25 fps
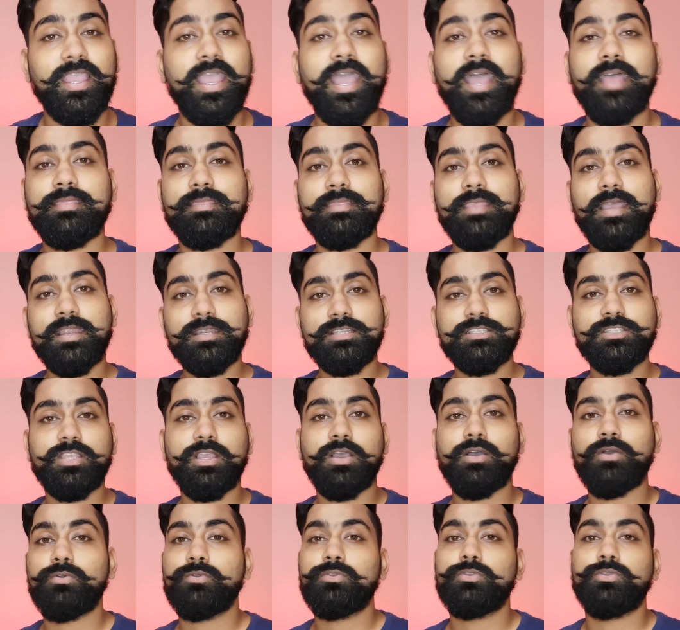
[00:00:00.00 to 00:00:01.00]
and that's
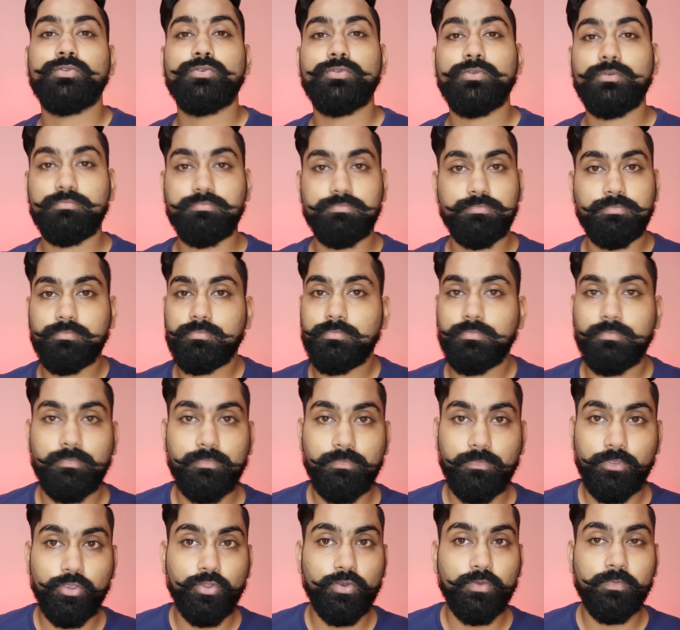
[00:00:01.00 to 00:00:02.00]
how
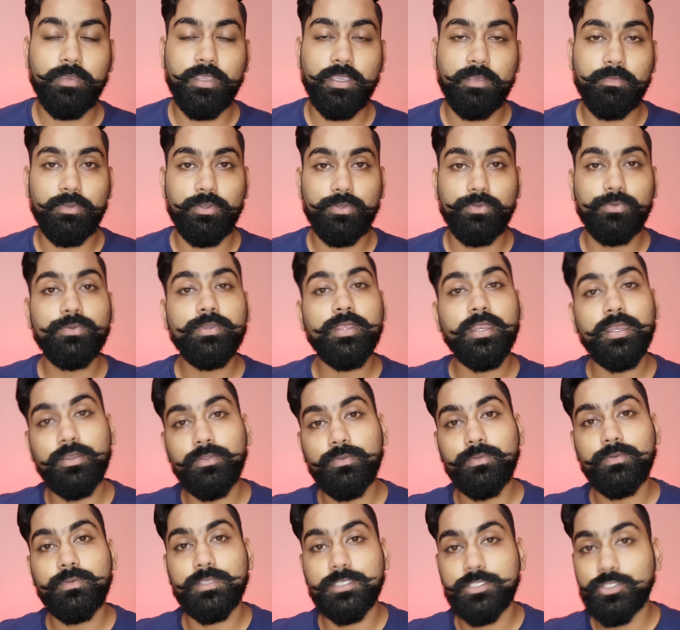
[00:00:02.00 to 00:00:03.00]
you'll be able to get
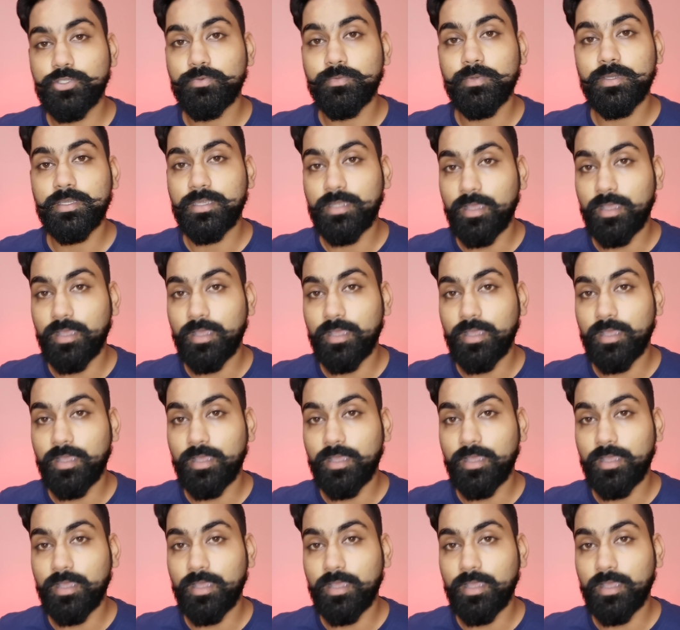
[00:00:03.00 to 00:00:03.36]
your resume